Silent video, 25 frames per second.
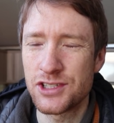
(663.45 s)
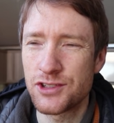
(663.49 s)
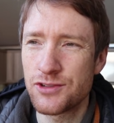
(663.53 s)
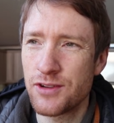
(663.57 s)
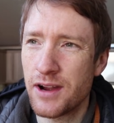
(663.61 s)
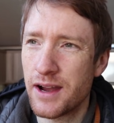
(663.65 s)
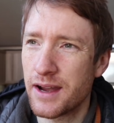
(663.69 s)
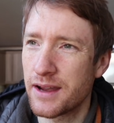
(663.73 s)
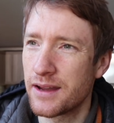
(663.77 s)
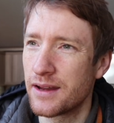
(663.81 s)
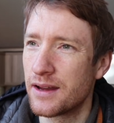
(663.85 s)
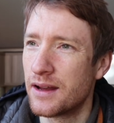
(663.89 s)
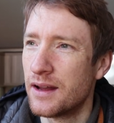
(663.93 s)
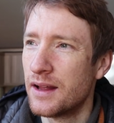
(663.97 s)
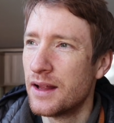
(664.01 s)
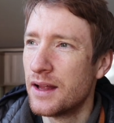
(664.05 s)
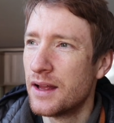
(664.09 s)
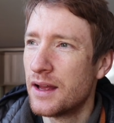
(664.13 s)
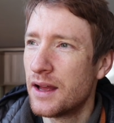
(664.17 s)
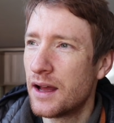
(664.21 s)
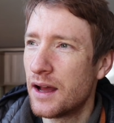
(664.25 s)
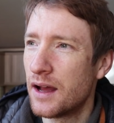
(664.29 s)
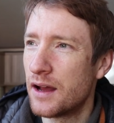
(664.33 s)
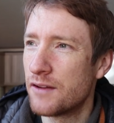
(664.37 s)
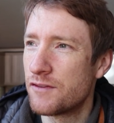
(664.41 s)
tracker
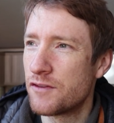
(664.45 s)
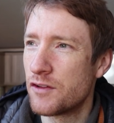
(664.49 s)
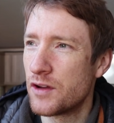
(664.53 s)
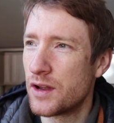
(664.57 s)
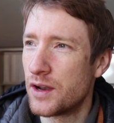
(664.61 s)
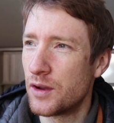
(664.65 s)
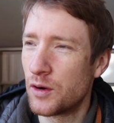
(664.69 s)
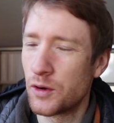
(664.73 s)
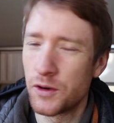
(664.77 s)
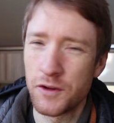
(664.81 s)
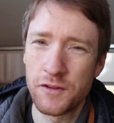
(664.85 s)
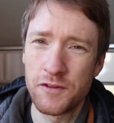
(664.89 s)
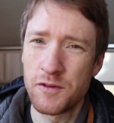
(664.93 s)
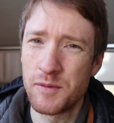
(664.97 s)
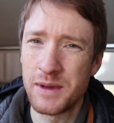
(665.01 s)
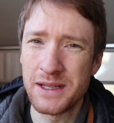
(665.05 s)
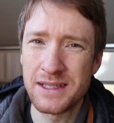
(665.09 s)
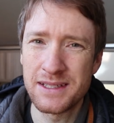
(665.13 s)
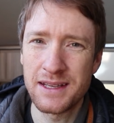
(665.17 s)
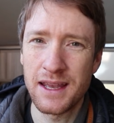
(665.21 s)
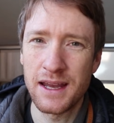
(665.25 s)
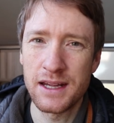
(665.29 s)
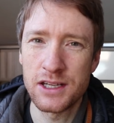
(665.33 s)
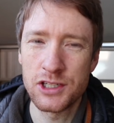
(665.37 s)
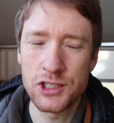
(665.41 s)
uh, in order for me
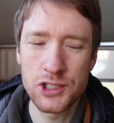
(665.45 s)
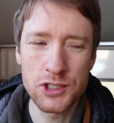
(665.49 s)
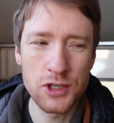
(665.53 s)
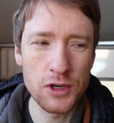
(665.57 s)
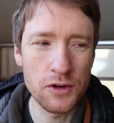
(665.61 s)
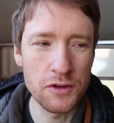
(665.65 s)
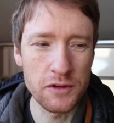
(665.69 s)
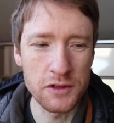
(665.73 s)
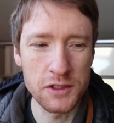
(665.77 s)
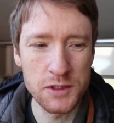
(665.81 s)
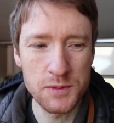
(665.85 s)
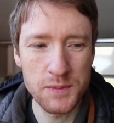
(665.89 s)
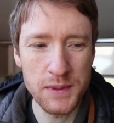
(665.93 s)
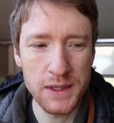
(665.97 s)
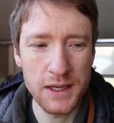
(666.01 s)
to get insurance